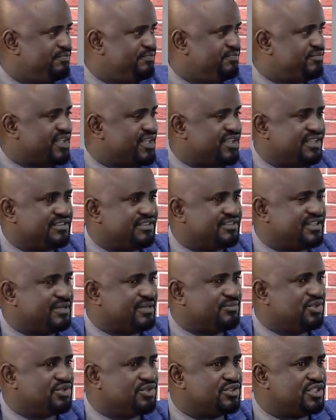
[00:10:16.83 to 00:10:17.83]
But then
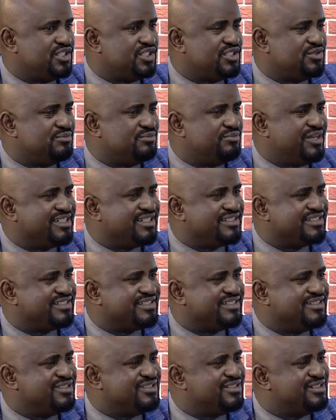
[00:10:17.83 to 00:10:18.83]
some will tell you, but
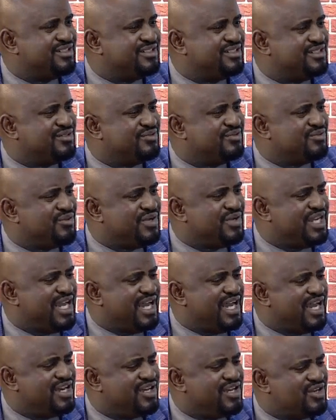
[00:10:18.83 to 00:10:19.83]
still, we
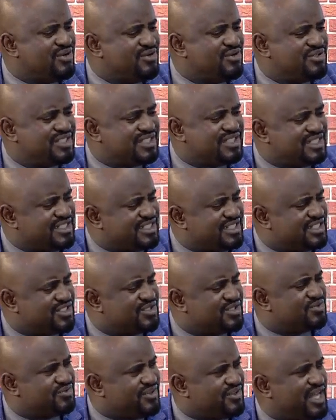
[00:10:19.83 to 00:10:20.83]
are not yet
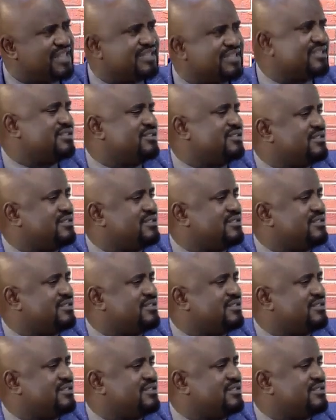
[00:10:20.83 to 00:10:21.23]
to that.